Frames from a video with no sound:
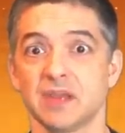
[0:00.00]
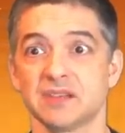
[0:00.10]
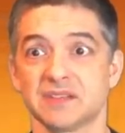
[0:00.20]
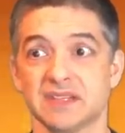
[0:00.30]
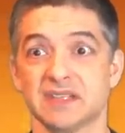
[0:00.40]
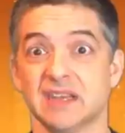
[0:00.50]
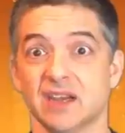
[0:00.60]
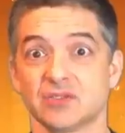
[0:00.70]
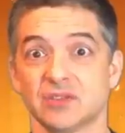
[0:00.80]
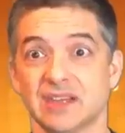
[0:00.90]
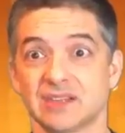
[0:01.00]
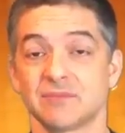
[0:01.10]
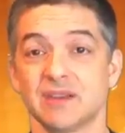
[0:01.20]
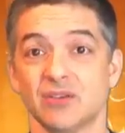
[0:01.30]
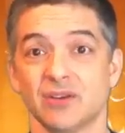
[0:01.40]
Is he actually into
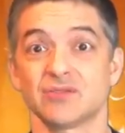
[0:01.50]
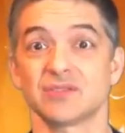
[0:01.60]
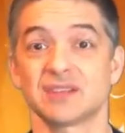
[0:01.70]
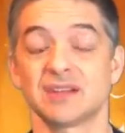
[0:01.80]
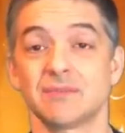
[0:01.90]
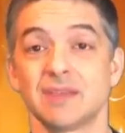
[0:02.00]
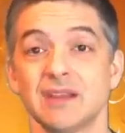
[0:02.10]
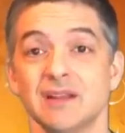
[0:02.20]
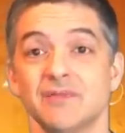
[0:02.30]
me or interested in me?